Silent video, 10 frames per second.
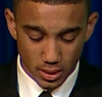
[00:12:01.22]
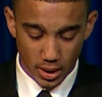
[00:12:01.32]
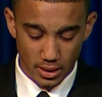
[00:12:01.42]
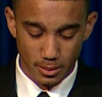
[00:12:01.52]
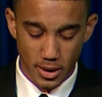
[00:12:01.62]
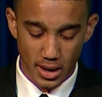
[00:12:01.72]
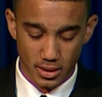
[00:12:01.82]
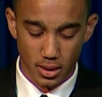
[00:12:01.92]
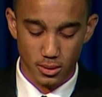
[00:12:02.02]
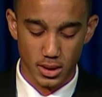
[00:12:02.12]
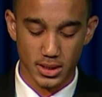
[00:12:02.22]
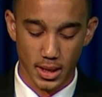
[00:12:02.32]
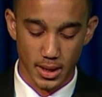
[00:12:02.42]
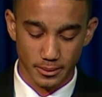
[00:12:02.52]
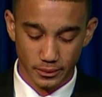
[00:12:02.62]
Terry Bradshaw once
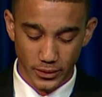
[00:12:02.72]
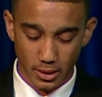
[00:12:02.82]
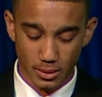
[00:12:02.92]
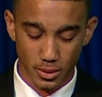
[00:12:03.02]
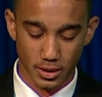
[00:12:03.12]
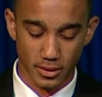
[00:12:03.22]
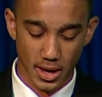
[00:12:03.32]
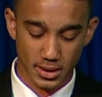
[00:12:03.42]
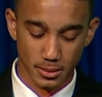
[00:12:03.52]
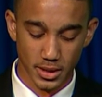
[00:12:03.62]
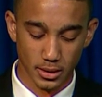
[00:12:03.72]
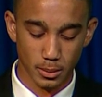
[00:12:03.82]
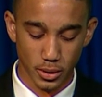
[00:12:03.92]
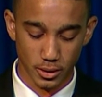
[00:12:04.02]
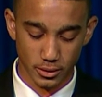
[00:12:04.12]
said, when you've got something to
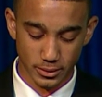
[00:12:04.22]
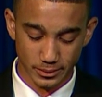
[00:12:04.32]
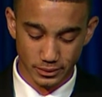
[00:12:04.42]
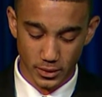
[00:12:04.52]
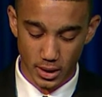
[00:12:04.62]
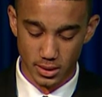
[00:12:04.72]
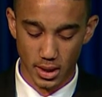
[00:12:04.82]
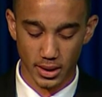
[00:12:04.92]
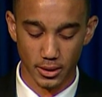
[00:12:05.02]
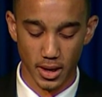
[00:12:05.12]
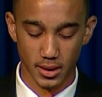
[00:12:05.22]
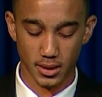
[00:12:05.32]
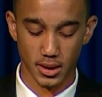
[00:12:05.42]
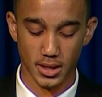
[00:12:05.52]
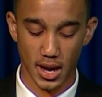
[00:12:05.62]
prove, there's nothing greater
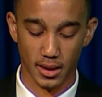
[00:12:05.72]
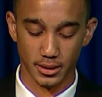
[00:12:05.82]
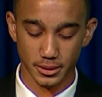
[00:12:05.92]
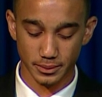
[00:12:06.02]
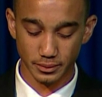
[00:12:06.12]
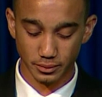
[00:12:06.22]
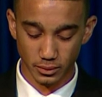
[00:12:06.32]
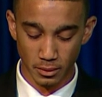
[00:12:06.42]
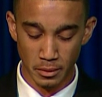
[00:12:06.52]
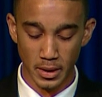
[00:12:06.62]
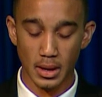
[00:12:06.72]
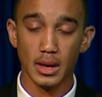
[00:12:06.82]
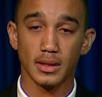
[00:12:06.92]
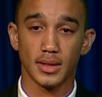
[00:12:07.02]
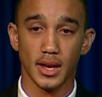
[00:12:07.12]
than a challenge.
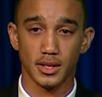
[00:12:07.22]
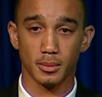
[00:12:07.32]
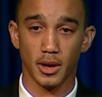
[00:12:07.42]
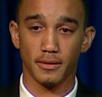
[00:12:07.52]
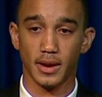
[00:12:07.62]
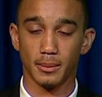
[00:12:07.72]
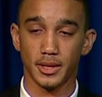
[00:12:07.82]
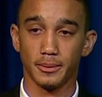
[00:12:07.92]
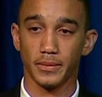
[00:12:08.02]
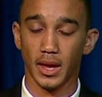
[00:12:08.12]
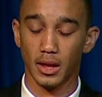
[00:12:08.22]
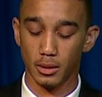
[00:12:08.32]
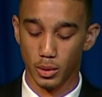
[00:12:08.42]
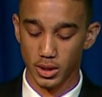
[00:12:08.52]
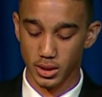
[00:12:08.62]
Thanks to my family and
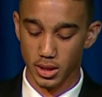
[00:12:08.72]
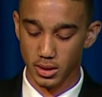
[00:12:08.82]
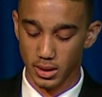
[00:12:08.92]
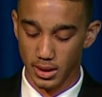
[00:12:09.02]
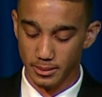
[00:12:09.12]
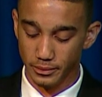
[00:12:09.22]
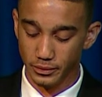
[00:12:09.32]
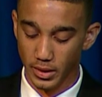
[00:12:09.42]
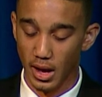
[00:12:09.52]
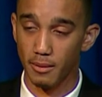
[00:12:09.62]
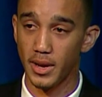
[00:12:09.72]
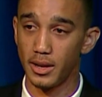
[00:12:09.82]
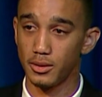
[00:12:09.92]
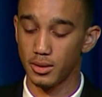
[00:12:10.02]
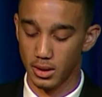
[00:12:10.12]
the Boys and Girls Club, I've made
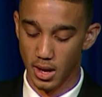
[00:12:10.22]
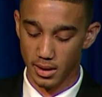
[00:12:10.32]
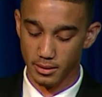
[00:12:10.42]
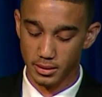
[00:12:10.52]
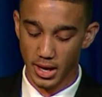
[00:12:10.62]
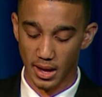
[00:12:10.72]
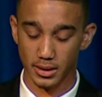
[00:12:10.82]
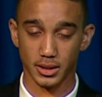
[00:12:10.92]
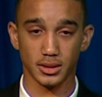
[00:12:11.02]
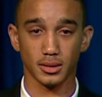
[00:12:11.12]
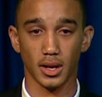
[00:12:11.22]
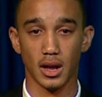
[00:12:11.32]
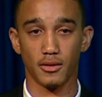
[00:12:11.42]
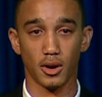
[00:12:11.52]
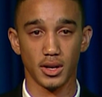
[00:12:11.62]
it through a lot of challenges, and
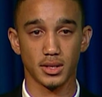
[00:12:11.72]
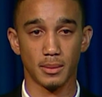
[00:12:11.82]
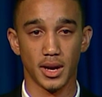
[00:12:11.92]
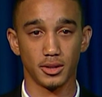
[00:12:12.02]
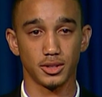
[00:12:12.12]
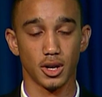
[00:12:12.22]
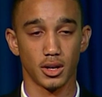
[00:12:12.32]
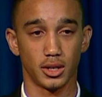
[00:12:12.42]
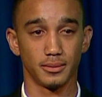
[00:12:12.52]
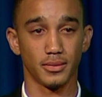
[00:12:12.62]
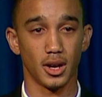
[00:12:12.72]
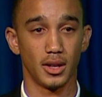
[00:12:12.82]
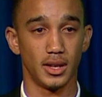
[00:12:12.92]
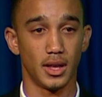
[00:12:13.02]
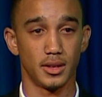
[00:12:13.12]
I've always come out stronger
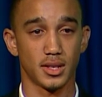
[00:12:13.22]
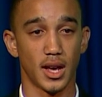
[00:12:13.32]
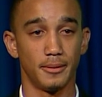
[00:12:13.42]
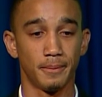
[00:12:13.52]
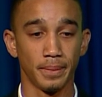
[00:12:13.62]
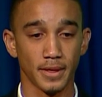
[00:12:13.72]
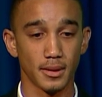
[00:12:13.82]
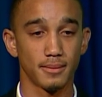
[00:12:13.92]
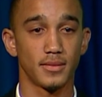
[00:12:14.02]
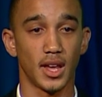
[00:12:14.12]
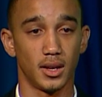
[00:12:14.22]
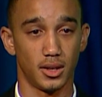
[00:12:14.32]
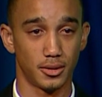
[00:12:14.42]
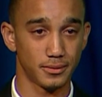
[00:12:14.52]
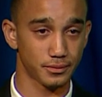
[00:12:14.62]
on the other side.
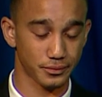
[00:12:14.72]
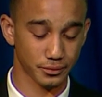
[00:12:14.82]
Thank you.